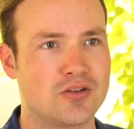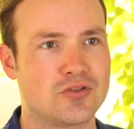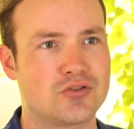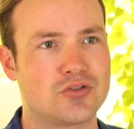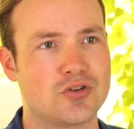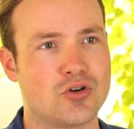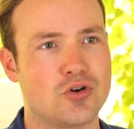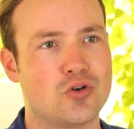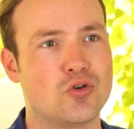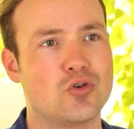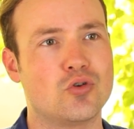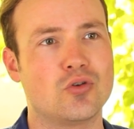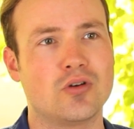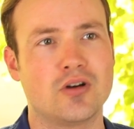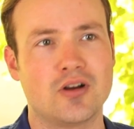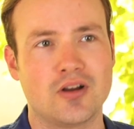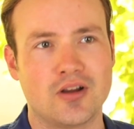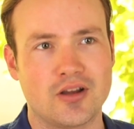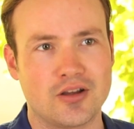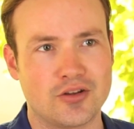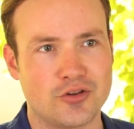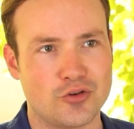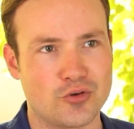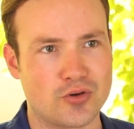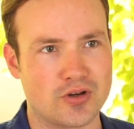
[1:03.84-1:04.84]
so
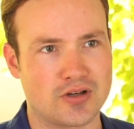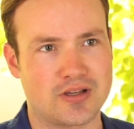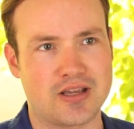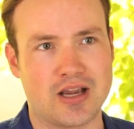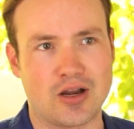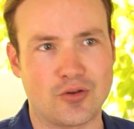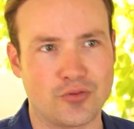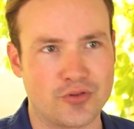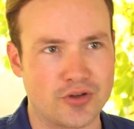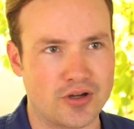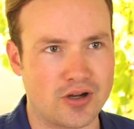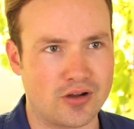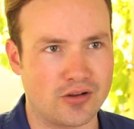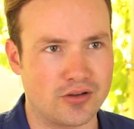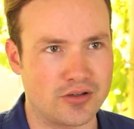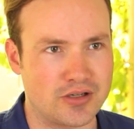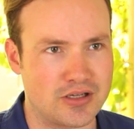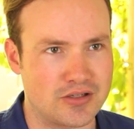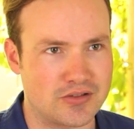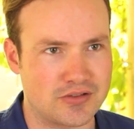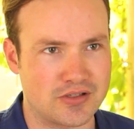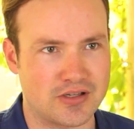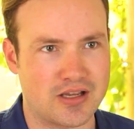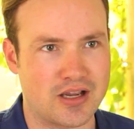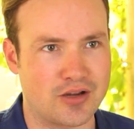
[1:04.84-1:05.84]
you can count the
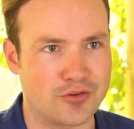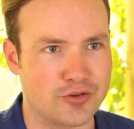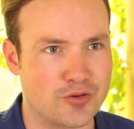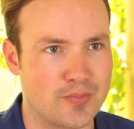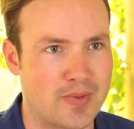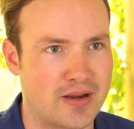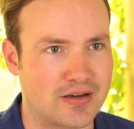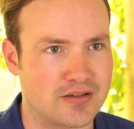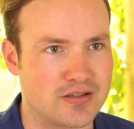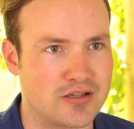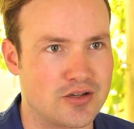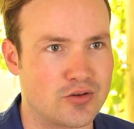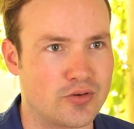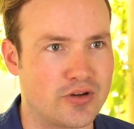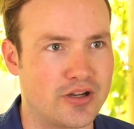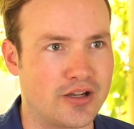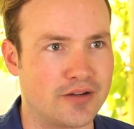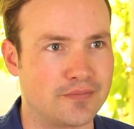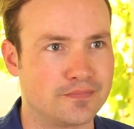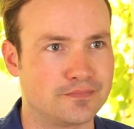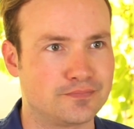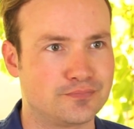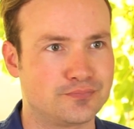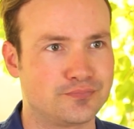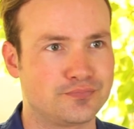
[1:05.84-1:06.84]
colonies to count the bacteria.